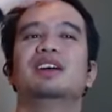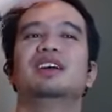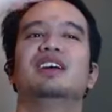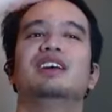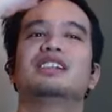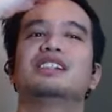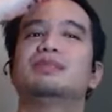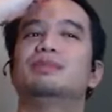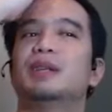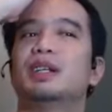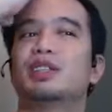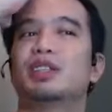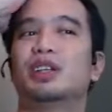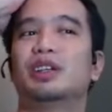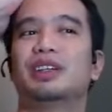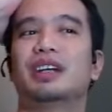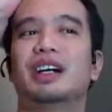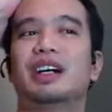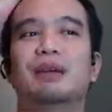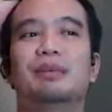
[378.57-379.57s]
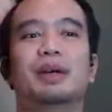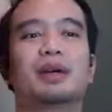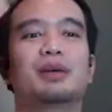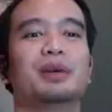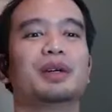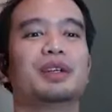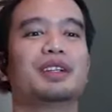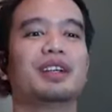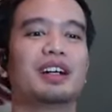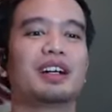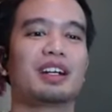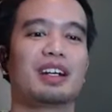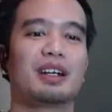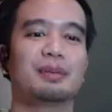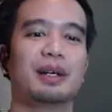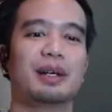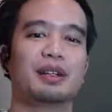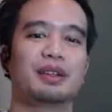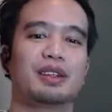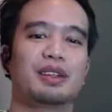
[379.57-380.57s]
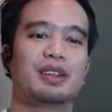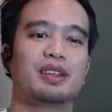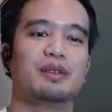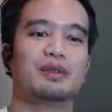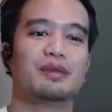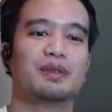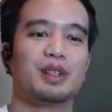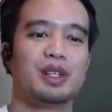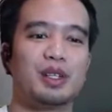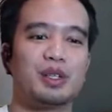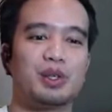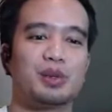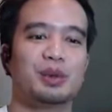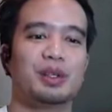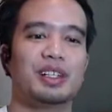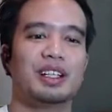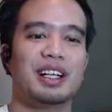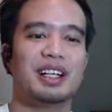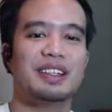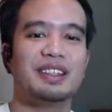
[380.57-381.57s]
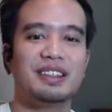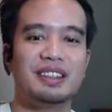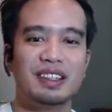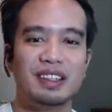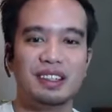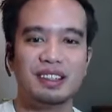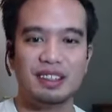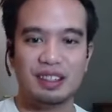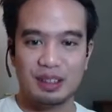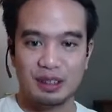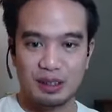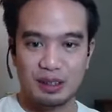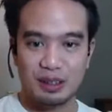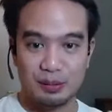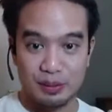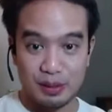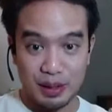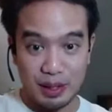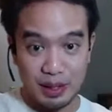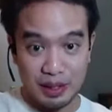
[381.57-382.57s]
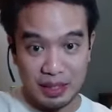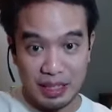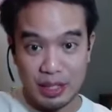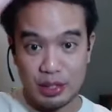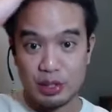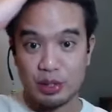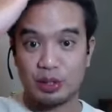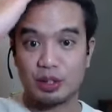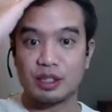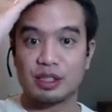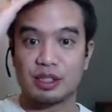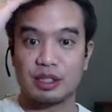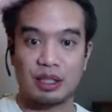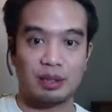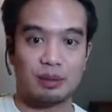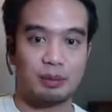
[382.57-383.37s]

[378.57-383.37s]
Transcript: a special topic. We're talking about the virtual assistants free crash course.